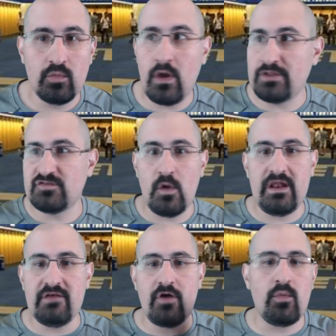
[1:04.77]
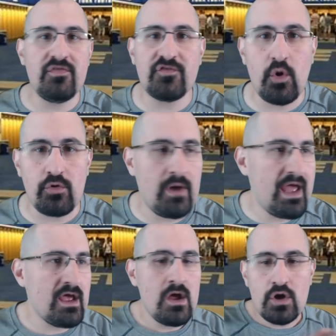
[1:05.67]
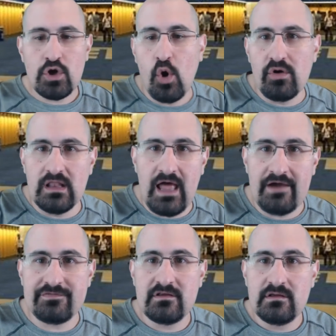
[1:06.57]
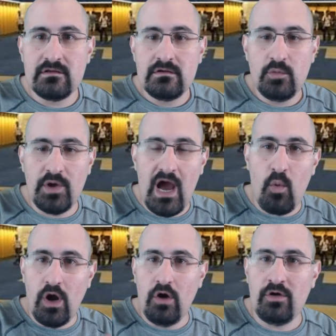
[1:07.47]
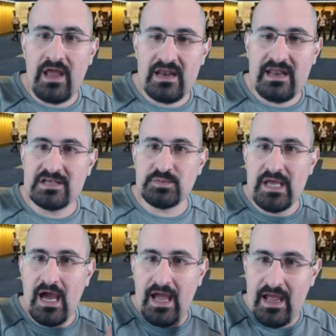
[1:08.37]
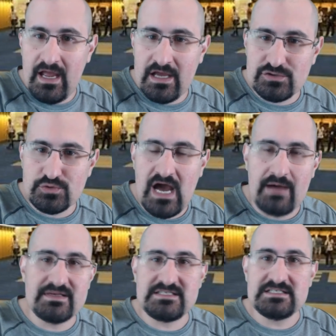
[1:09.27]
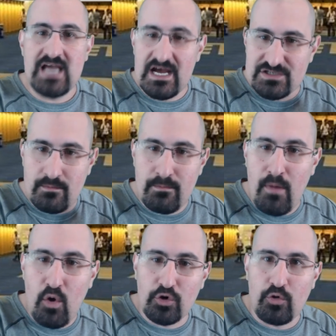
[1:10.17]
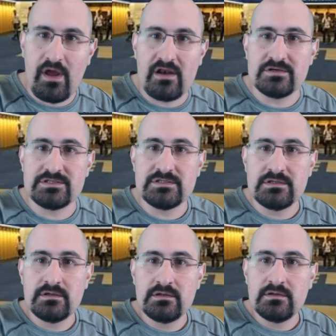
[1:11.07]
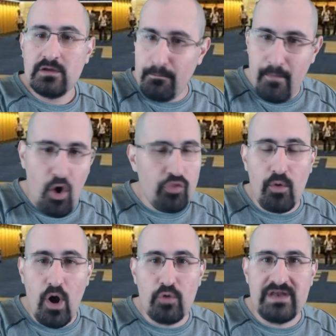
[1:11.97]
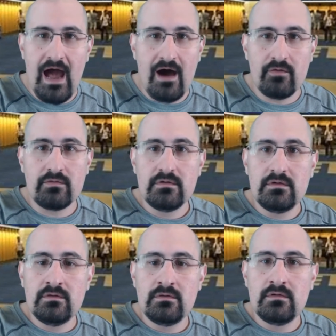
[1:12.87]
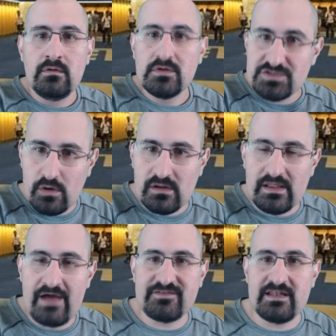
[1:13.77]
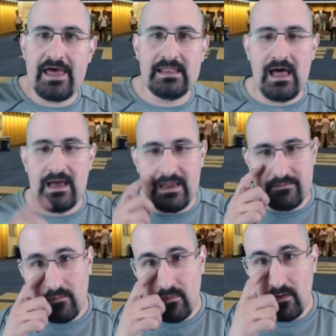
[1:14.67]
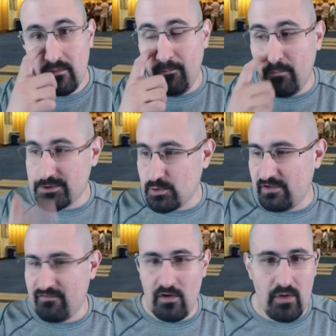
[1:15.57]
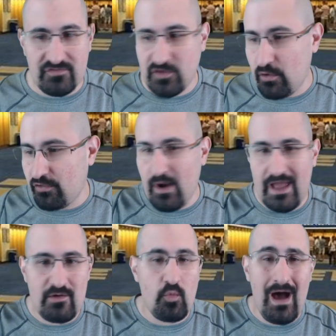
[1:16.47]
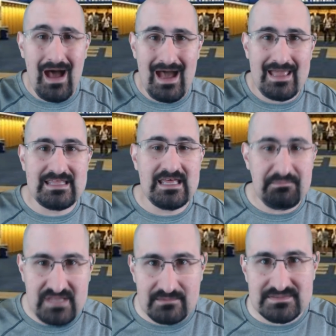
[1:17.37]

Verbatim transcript: So many of our runs go to the right. Go to the left. We got Will Hernandez. We got Andrew Thomas. These guys are motor graders. I'll mow the road down. Let's go to the left of that line. Majority of our runs go to the right. Why? Keep teams